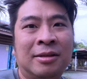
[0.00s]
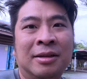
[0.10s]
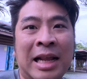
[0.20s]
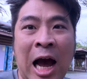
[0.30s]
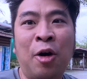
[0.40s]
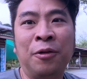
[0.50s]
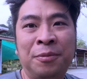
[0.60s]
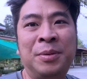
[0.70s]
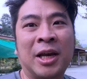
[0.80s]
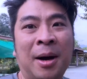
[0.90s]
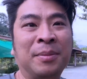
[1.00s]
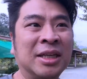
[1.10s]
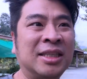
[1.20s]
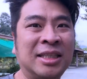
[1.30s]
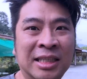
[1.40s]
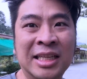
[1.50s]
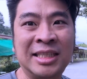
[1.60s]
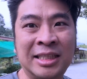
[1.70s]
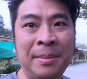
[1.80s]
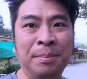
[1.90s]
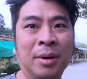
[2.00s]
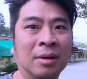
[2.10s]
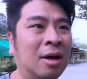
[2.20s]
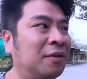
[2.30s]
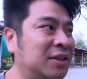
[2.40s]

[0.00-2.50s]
now become the symbol of